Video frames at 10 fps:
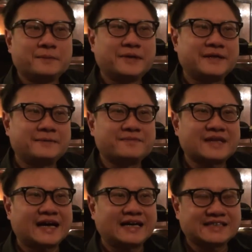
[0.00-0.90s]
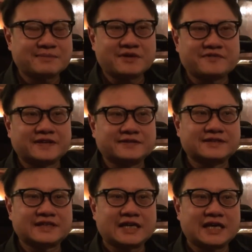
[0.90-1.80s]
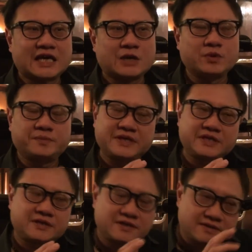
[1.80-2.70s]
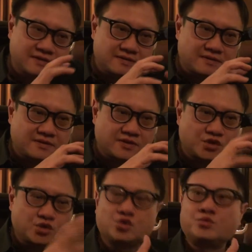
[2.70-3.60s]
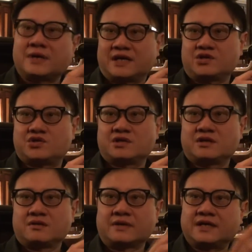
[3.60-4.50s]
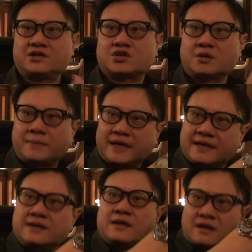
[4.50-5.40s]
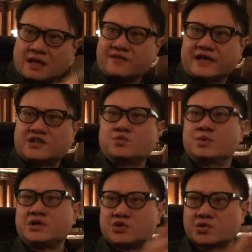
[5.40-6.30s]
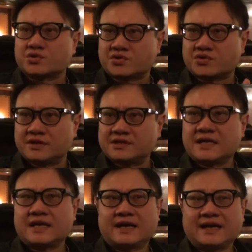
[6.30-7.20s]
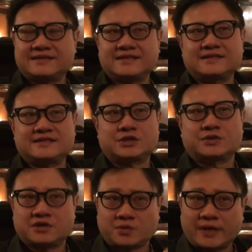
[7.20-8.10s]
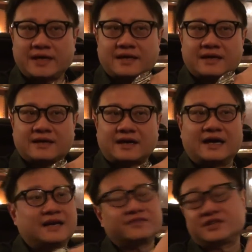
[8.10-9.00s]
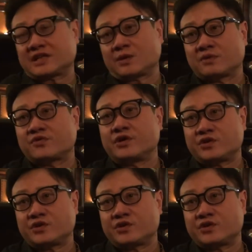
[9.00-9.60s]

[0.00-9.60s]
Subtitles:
But I somehow felt it would be too much, right, to combine live action with his short stories. And since, you know, the way I loved his artwork for